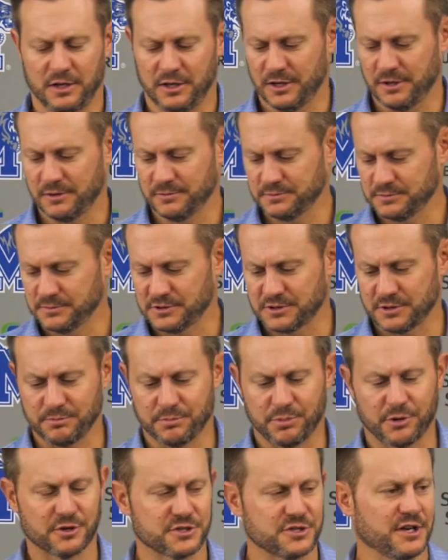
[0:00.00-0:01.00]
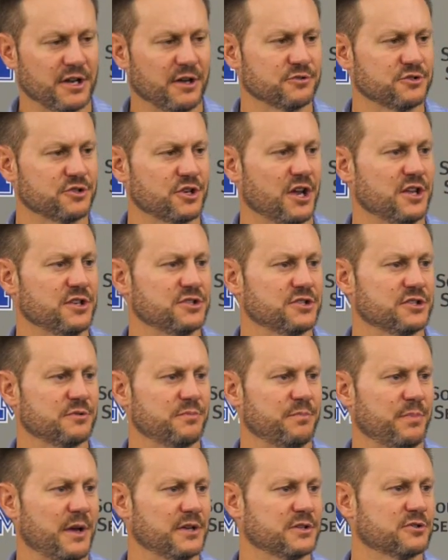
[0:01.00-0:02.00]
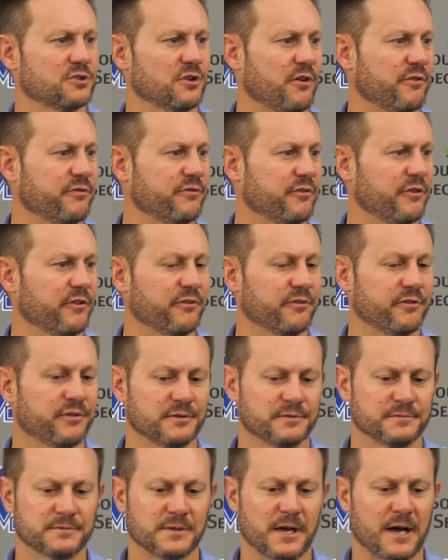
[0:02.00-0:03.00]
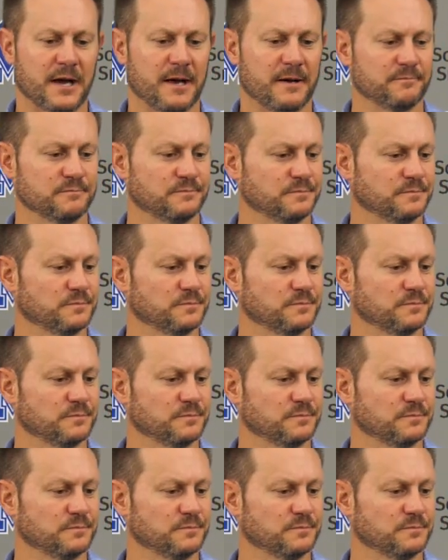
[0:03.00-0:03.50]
you know, some personnel changes based off of um,